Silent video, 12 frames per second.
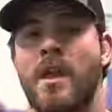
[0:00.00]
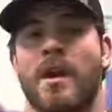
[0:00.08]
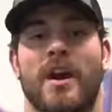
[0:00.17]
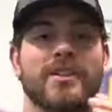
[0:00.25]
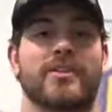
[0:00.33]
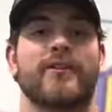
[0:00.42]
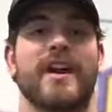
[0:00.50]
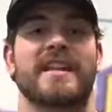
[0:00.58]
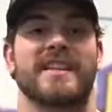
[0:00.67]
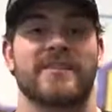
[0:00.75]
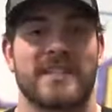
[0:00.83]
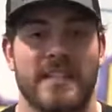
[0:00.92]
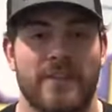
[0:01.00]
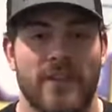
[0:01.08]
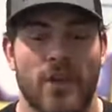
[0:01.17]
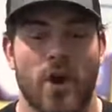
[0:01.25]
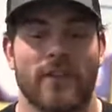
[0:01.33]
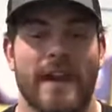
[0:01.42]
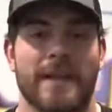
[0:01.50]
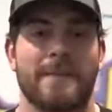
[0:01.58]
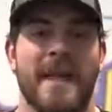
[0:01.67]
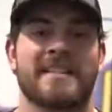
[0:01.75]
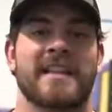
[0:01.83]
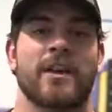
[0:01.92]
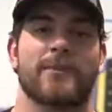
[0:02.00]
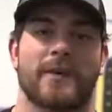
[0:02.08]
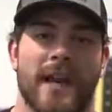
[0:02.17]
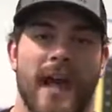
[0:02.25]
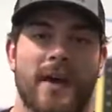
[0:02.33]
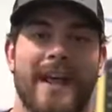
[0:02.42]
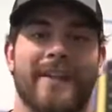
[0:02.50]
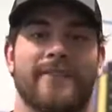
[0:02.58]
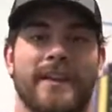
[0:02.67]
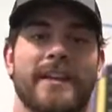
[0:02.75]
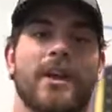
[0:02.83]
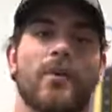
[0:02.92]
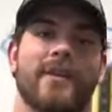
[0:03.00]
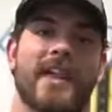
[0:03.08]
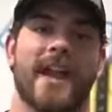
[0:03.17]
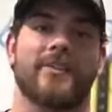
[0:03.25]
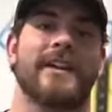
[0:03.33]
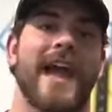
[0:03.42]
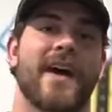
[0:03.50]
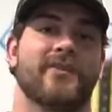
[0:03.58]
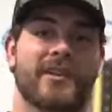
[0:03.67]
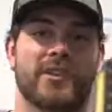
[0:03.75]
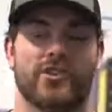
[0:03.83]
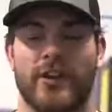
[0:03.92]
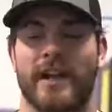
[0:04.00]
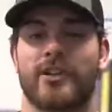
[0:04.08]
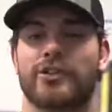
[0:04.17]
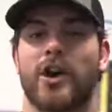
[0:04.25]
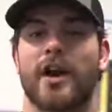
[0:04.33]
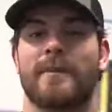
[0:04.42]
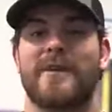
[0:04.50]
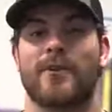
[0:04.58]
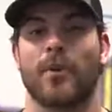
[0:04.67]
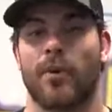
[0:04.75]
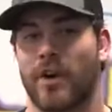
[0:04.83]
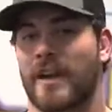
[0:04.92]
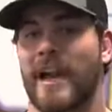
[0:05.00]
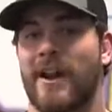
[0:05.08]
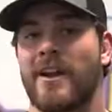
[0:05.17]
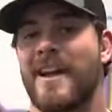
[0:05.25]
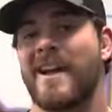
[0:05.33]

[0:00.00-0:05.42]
All right, so if you guys haven't seen the video already, Men's Health put out a video with Henry Cavill, his trainer, talking about the workout